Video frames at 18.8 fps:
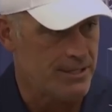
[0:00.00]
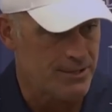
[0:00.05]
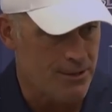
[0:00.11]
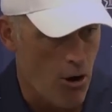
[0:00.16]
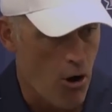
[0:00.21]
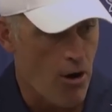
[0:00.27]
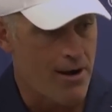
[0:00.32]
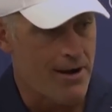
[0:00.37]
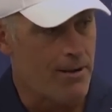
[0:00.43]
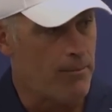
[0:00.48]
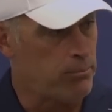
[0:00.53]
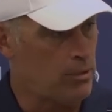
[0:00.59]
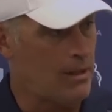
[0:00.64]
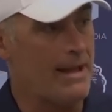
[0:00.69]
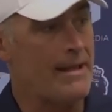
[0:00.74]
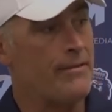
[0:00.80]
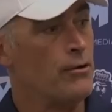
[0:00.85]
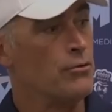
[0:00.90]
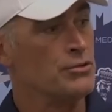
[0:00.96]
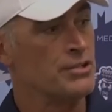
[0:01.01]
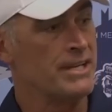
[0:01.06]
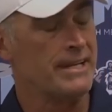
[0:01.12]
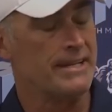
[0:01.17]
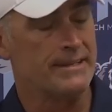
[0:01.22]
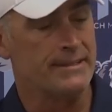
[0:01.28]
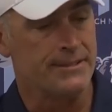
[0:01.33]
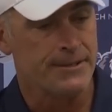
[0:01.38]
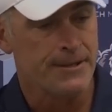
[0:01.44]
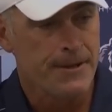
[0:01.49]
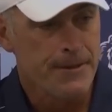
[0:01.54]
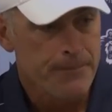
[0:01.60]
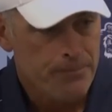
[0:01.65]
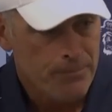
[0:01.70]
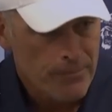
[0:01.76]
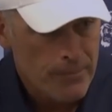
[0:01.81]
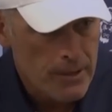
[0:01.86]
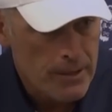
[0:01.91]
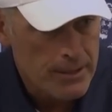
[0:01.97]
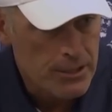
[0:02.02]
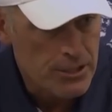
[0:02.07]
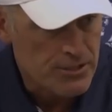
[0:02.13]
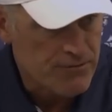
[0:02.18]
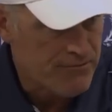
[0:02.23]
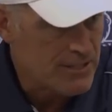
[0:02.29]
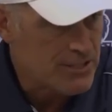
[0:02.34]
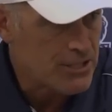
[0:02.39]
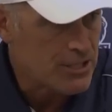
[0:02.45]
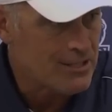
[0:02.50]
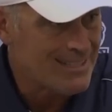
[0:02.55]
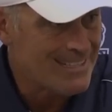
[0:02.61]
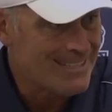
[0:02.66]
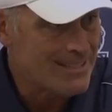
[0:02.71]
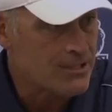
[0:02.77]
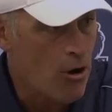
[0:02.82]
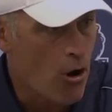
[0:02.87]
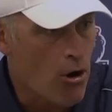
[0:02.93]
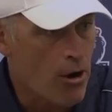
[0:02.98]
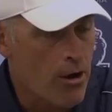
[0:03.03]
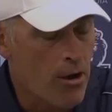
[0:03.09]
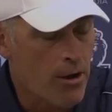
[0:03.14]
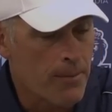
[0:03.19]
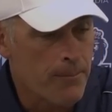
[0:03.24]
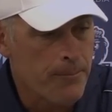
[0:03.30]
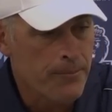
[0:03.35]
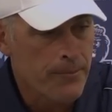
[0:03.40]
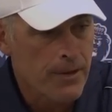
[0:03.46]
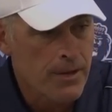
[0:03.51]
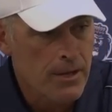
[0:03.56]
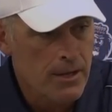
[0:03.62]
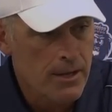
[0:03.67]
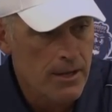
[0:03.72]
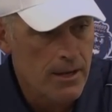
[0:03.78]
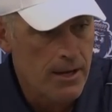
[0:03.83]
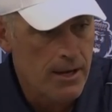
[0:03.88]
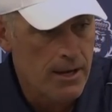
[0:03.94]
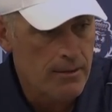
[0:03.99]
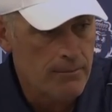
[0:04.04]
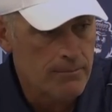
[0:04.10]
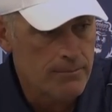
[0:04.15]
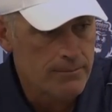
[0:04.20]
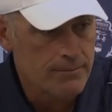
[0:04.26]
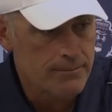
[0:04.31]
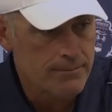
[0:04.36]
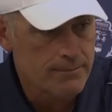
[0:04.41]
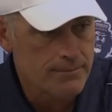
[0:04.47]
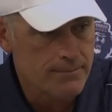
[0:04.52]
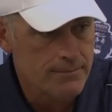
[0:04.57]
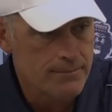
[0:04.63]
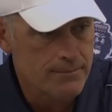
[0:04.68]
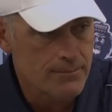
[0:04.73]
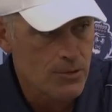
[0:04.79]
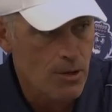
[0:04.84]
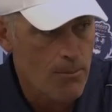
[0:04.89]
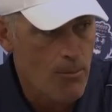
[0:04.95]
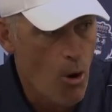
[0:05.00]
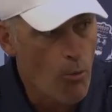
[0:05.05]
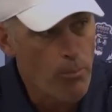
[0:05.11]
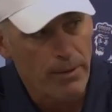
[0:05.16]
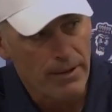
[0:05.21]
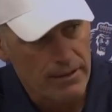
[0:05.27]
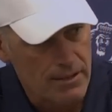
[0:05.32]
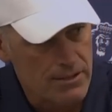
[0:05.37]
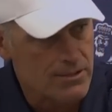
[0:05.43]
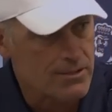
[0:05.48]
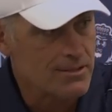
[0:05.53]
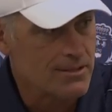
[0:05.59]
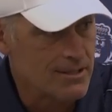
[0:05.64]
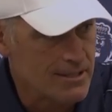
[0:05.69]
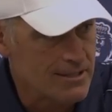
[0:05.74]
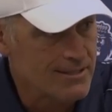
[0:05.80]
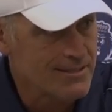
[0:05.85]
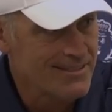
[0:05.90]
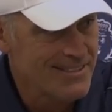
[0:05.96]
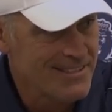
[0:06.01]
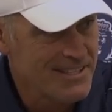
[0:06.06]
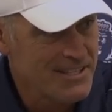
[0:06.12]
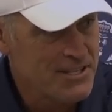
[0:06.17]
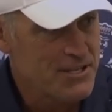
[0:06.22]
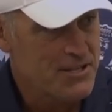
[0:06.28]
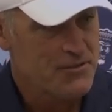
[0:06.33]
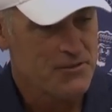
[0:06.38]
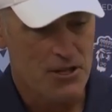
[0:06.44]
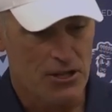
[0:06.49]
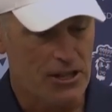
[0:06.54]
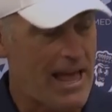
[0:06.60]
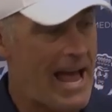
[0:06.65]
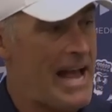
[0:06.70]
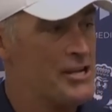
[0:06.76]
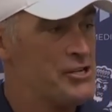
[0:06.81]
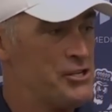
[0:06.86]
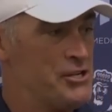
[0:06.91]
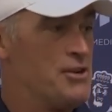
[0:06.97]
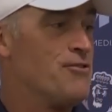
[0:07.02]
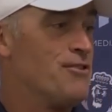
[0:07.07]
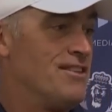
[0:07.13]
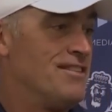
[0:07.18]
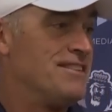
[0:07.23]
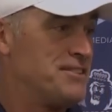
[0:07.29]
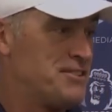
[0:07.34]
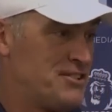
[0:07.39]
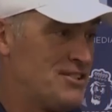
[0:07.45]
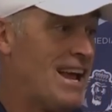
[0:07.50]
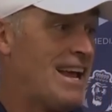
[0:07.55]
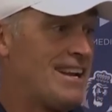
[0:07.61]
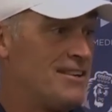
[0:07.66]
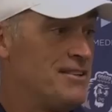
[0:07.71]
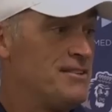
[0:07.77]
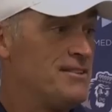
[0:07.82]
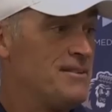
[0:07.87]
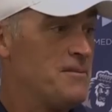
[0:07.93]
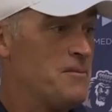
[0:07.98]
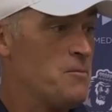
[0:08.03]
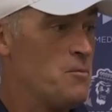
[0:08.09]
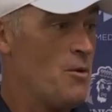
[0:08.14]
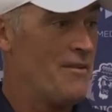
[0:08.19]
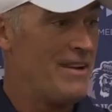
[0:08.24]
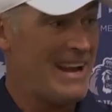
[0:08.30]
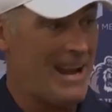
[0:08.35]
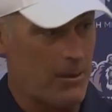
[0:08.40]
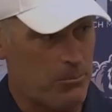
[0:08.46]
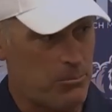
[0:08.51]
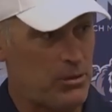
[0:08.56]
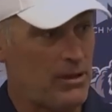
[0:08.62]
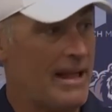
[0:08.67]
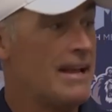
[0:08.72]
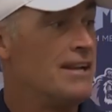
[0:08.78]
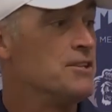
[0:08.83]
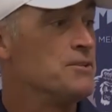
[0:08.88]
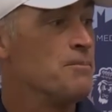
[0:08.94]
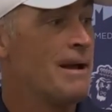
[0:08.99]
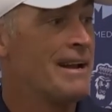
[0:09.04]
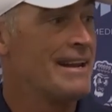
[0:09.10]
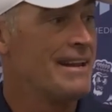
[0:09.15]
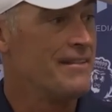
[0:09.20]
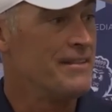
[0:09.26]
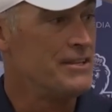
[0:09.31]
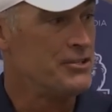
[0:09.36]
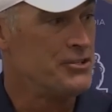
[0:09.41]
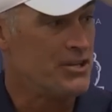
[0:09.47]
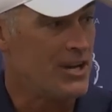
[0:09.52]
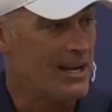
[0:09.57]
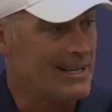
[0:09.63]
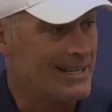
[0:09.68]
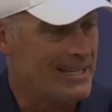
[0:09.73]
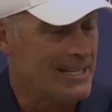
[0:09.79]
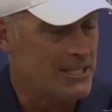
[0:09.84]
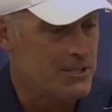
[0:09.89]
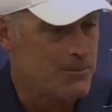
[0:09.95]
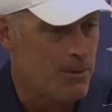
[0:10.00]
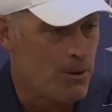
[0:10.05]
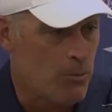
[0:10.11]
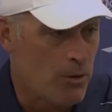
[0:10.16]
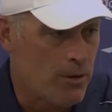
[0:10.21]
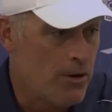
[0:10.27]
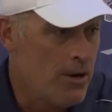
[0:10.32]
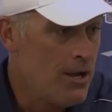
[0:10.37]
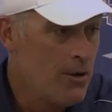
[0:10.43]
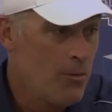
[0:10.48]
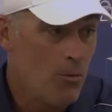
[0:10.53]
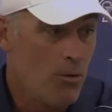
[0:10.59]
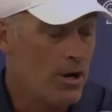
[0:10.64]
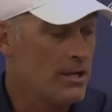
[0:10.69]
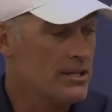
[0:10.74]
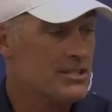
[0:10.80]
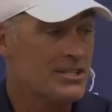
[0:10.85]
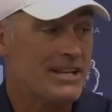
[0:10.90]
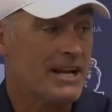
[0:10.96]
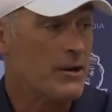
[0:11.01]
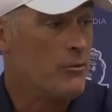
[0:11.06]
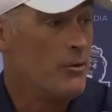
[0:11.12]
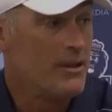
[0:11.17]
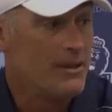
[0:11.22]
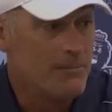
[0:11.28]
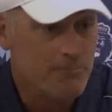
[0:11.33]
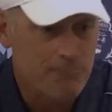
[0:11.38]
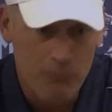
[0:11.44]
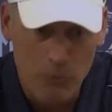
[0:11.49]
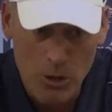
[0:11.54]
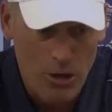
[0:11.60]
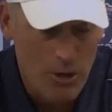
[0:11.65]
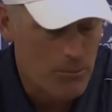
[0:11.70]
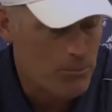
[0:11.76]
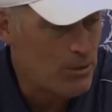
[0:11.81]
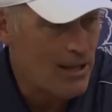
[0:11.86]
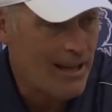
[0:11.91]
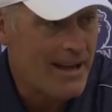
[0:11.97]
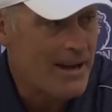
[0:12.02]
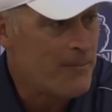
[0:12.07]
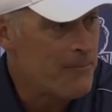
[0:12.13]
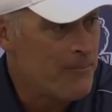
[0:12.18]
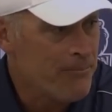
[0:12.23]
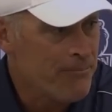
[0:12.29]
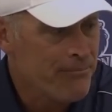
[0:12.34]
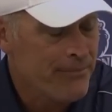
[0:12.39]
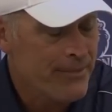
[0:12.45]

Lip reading: It's hard to play those kids because physically it's hard on them. So I'm hoping this is the last year in this cycle where we got to play as many of these young kids. But we're going to stick with them. We're going to play them.